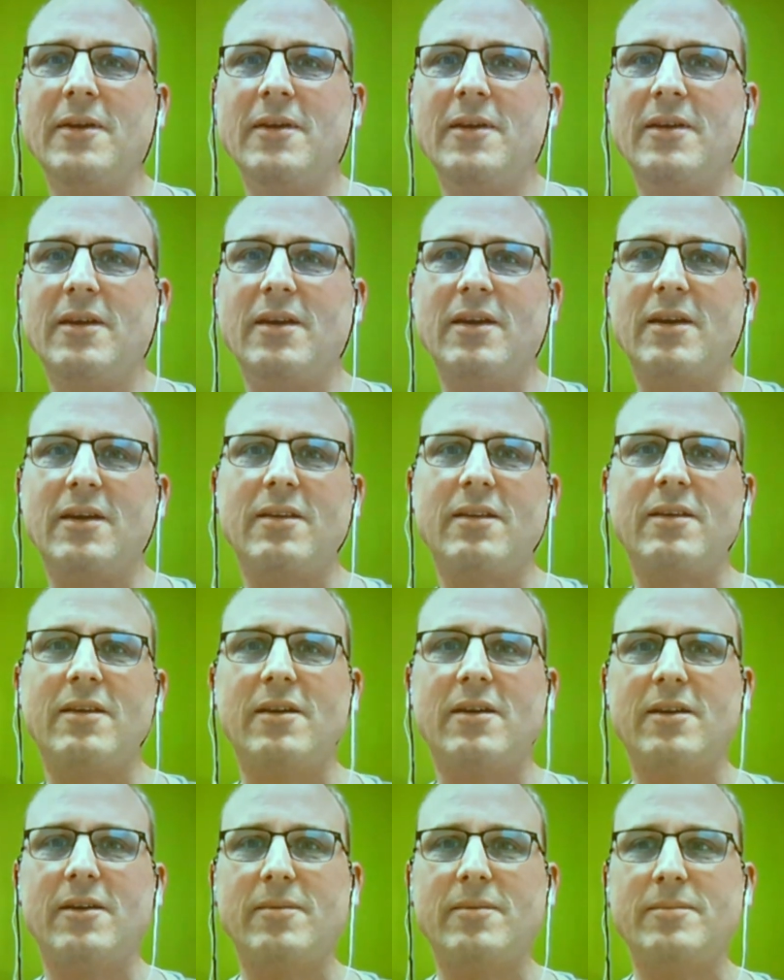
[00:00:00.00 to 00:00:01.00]
and
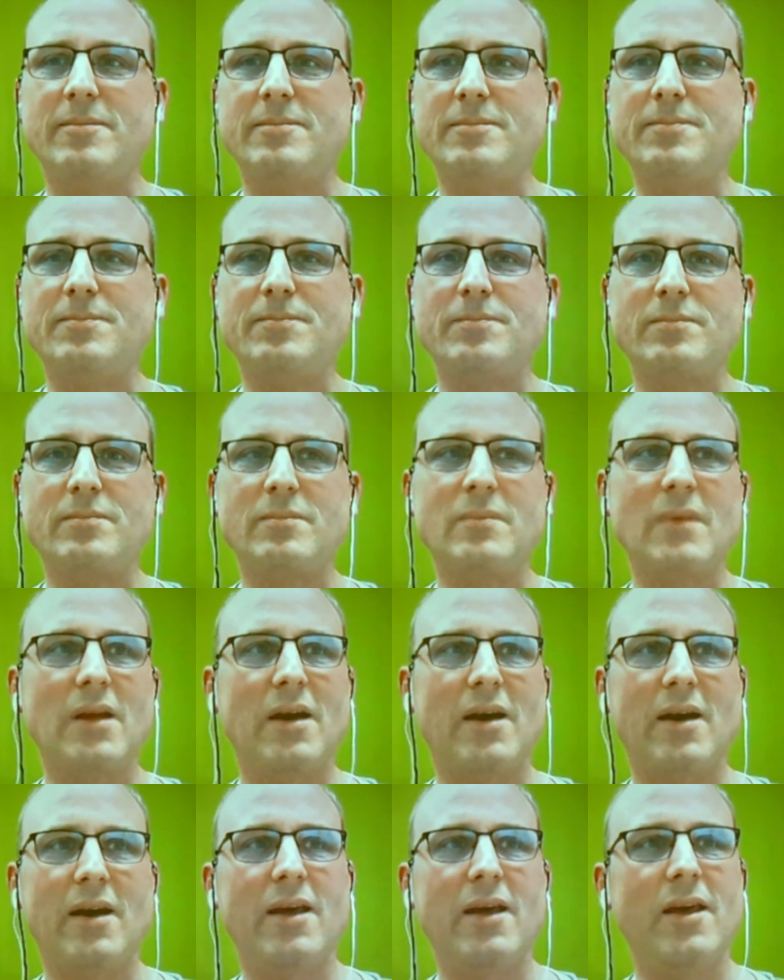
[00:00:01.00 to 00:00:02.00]
um,
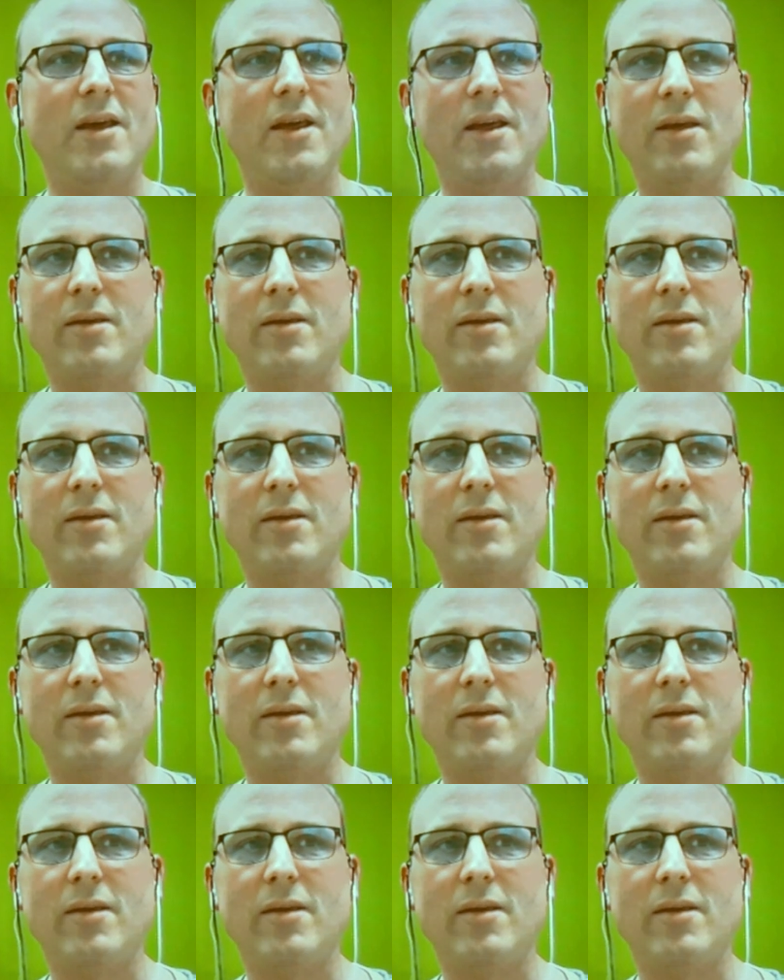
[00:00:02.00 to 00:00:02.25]
I